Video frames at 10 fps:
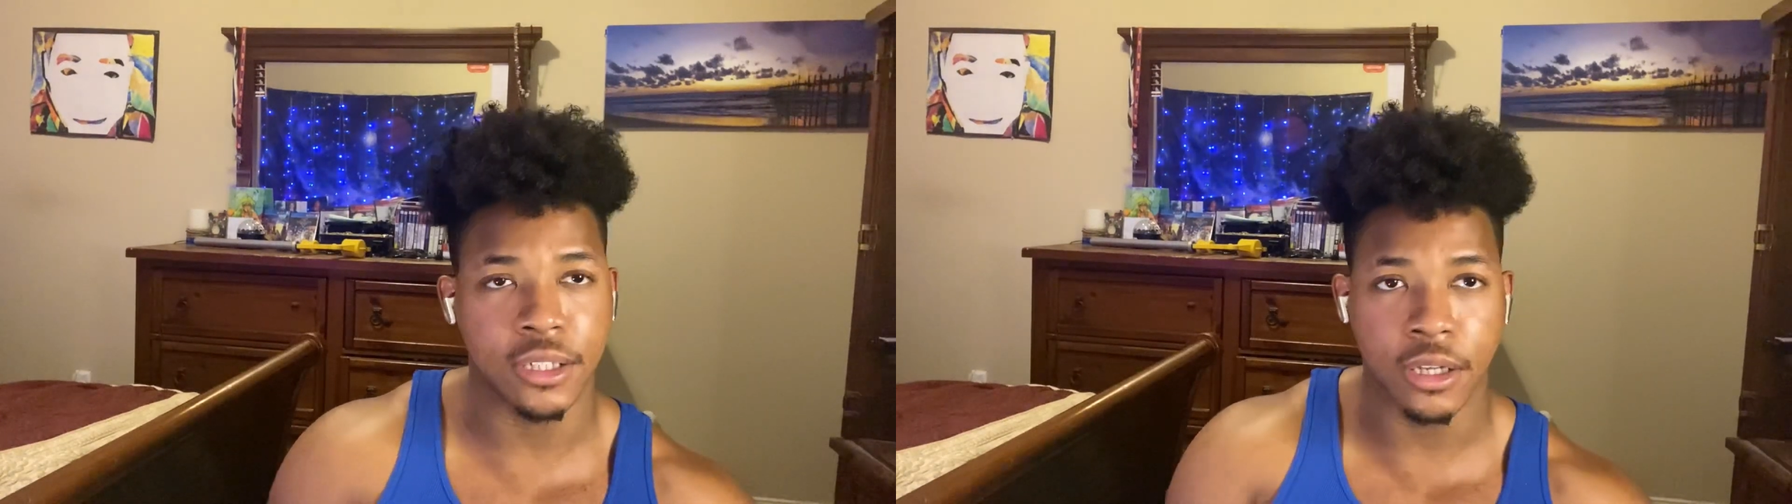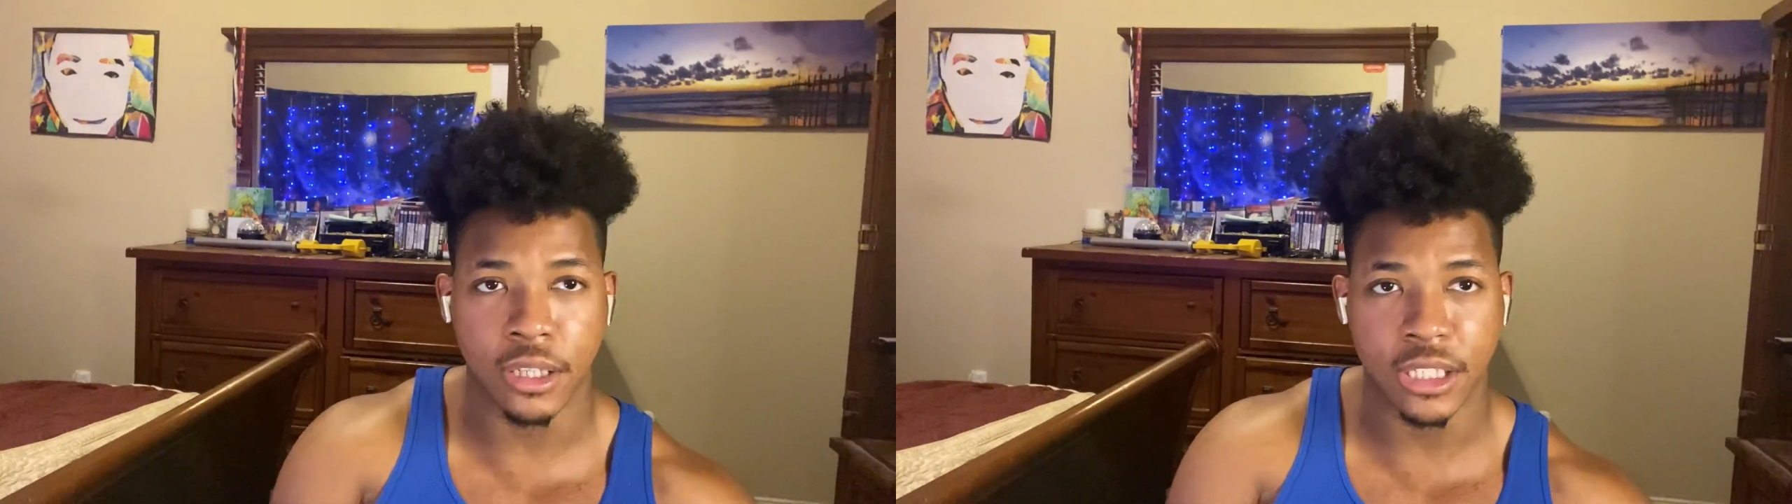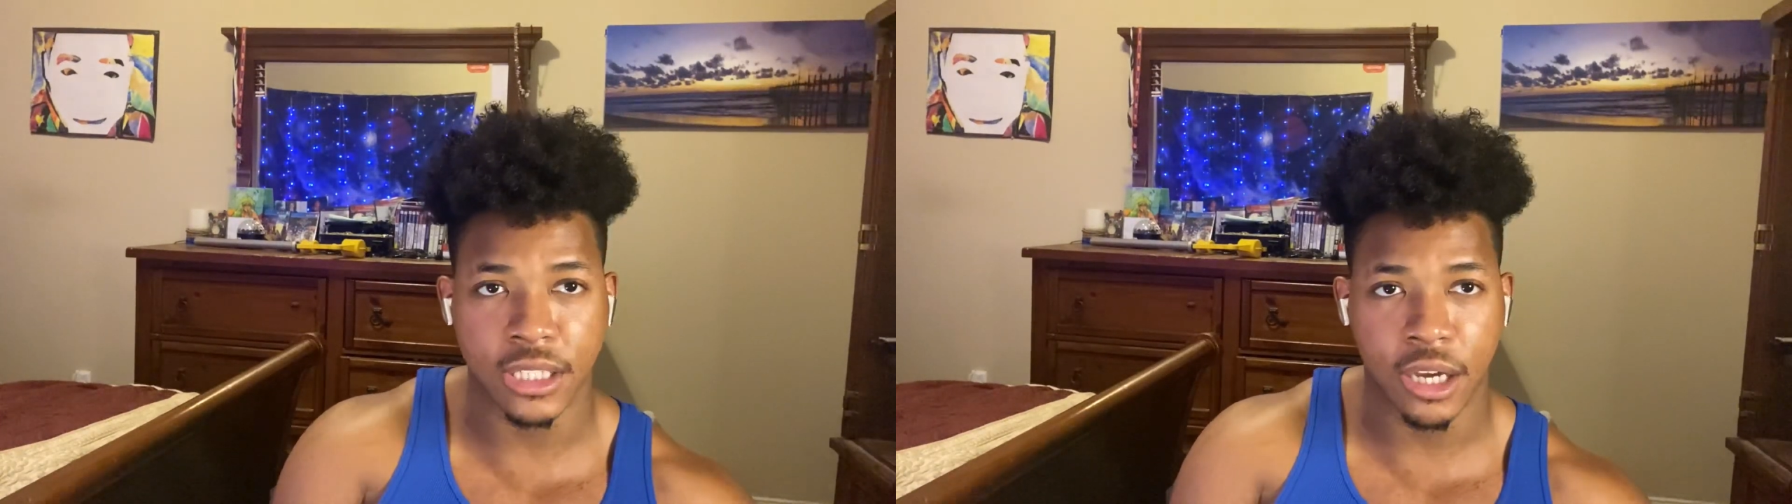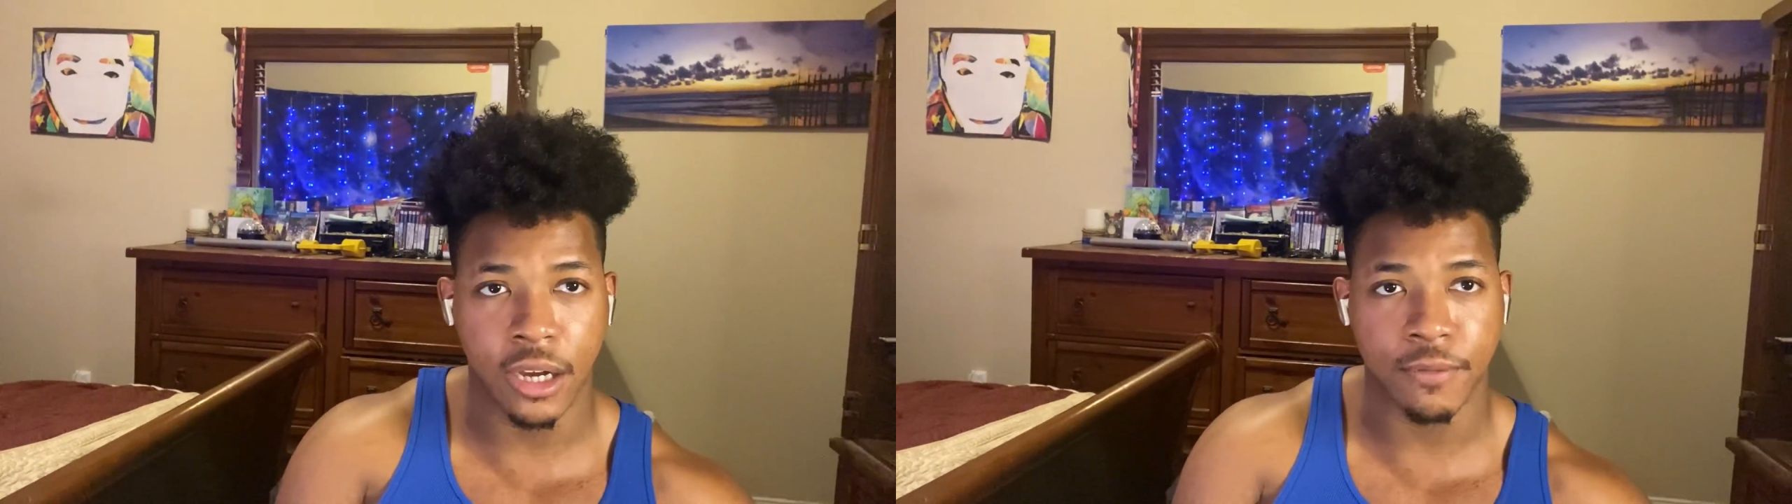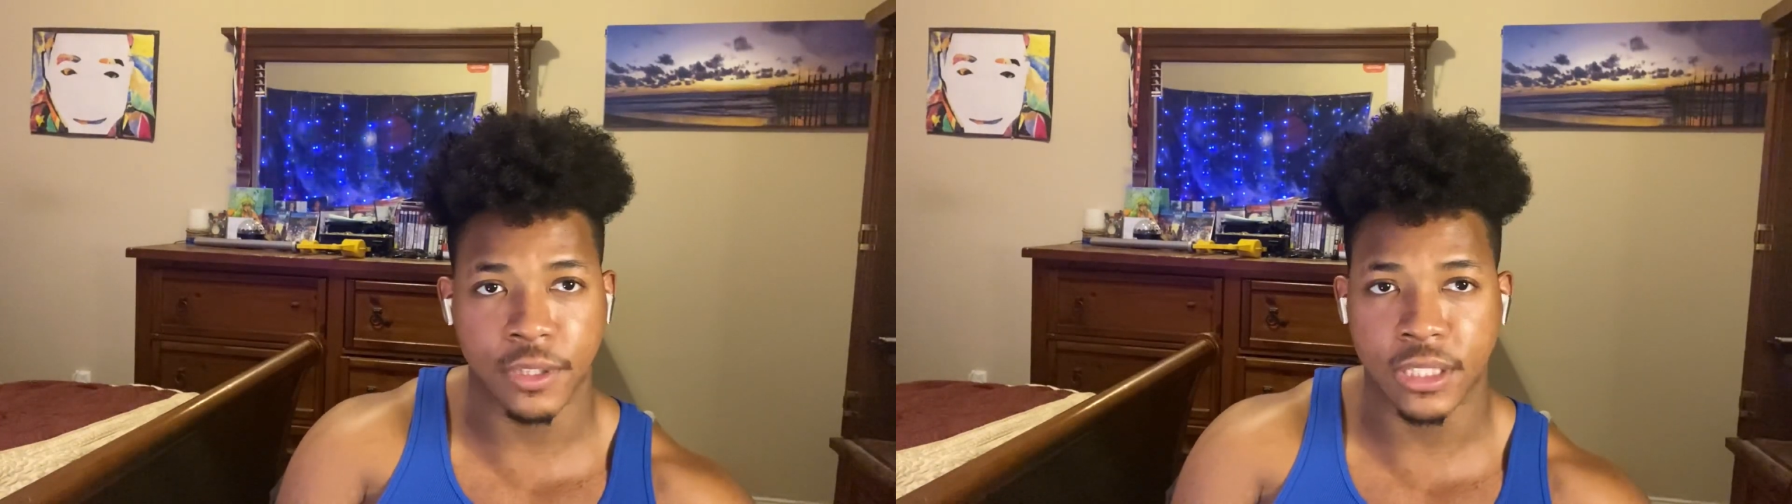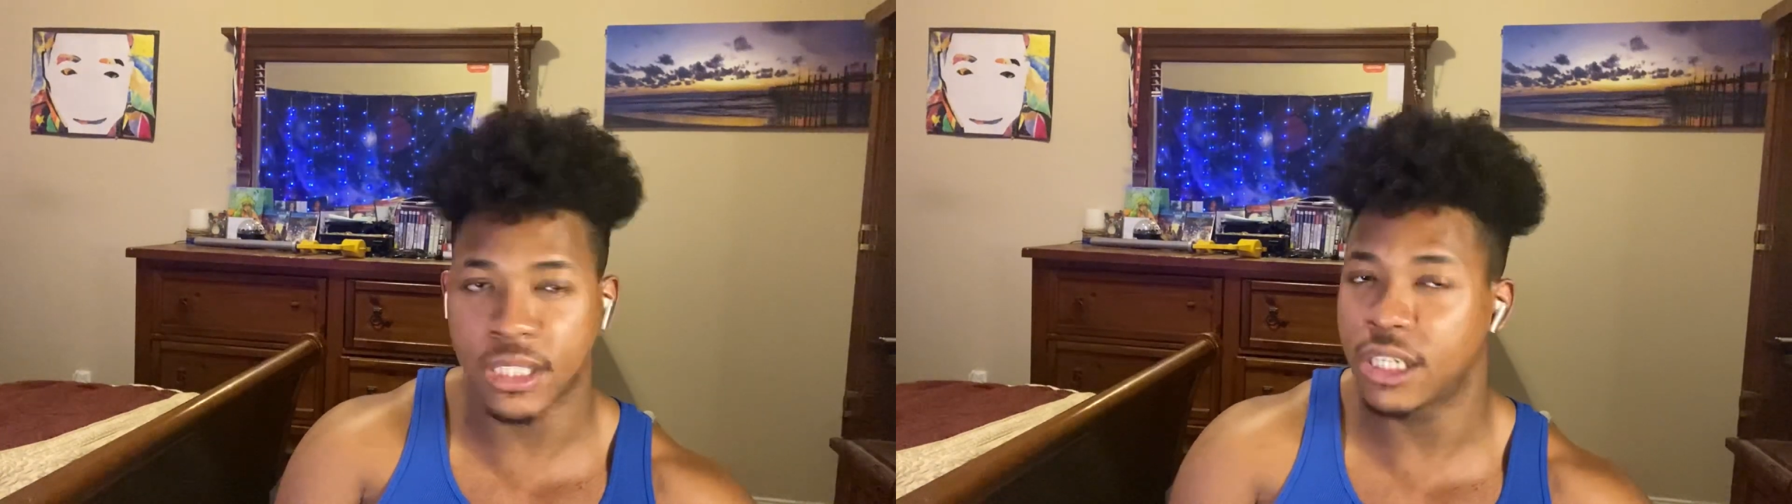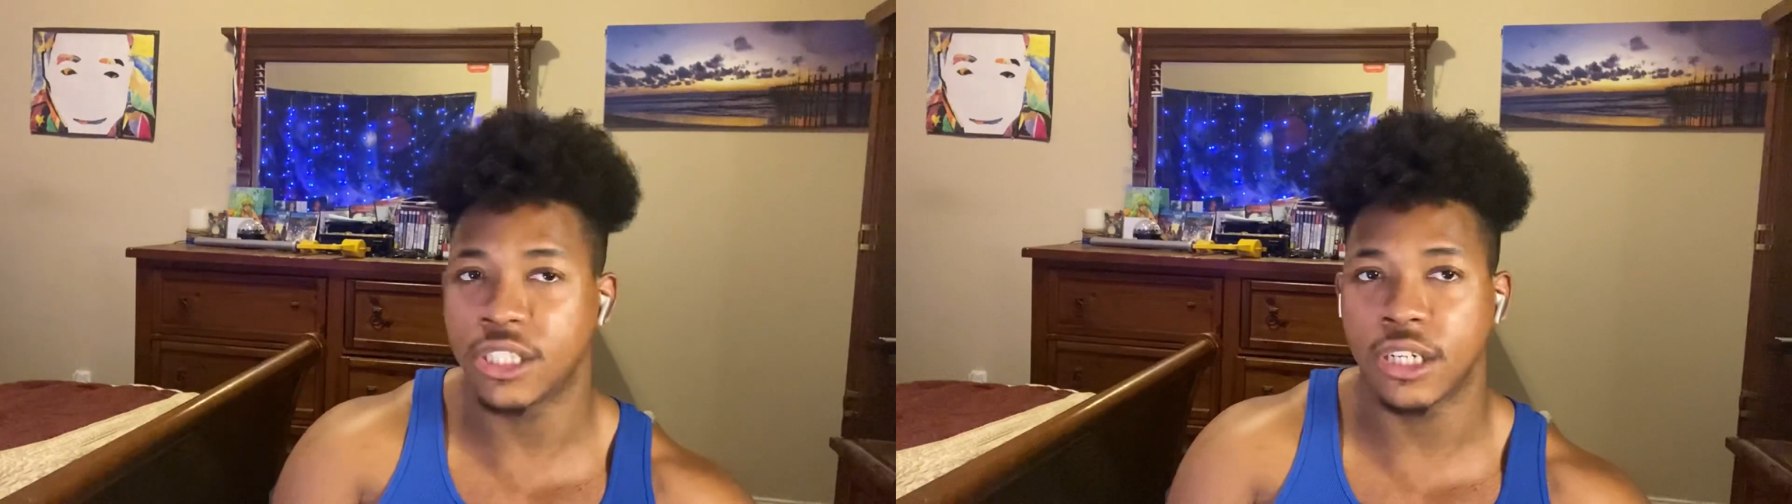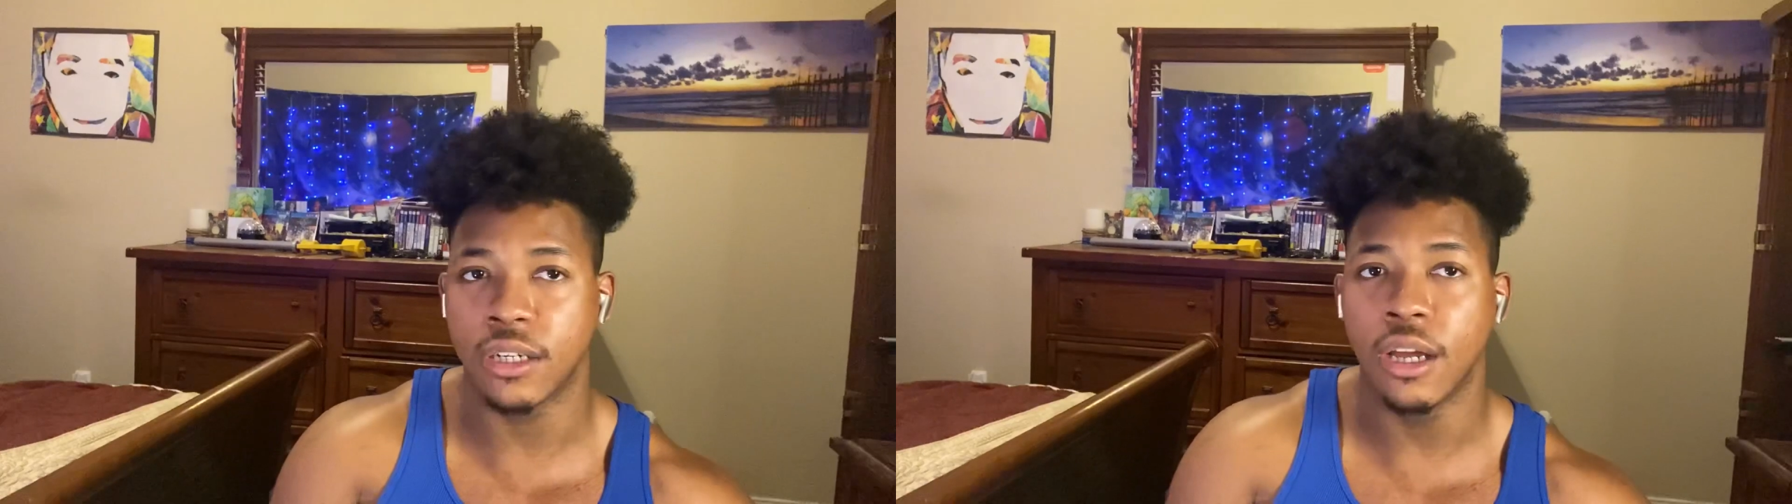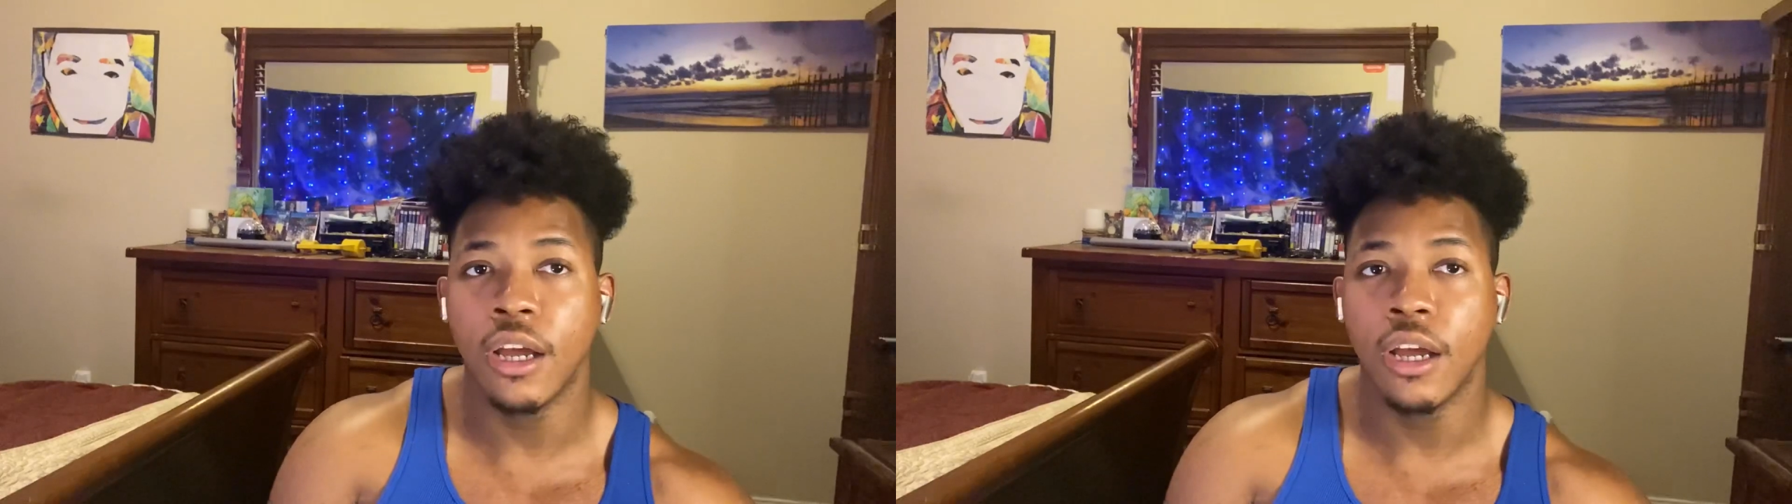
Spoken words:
on this conversation,